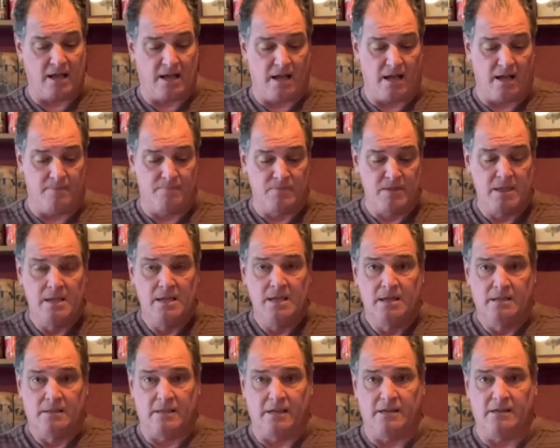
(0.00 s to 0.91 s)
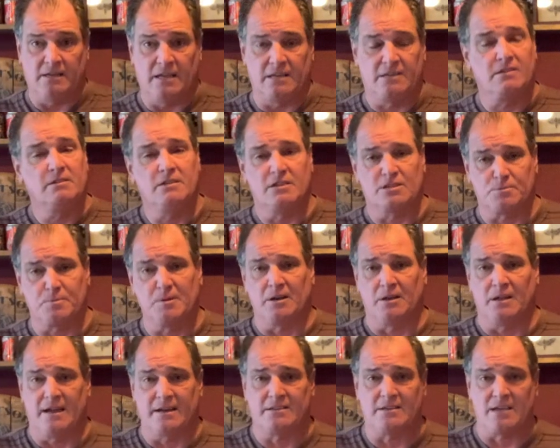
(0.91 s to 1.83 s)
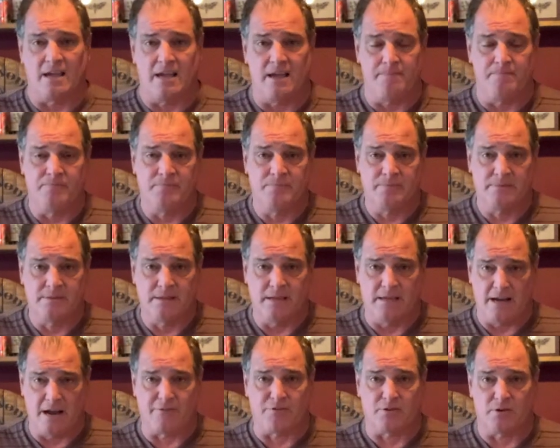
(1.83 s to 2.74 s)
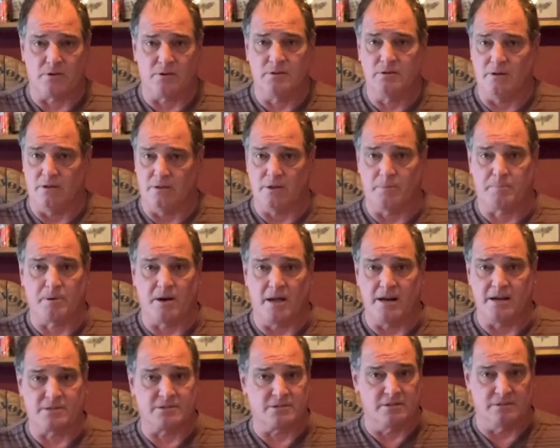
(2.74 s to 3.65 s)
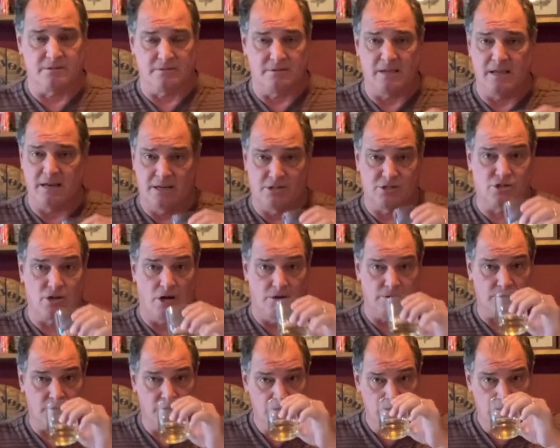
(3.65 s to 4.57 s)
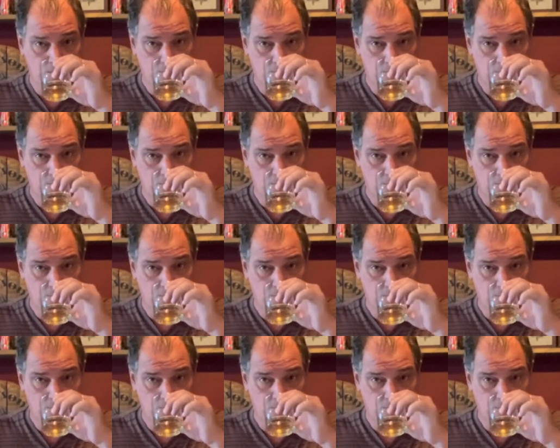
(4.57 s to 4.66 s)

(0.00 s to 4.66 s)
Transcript: Um, they, they, they spend a lot of time and effort on their products, and, and it shows.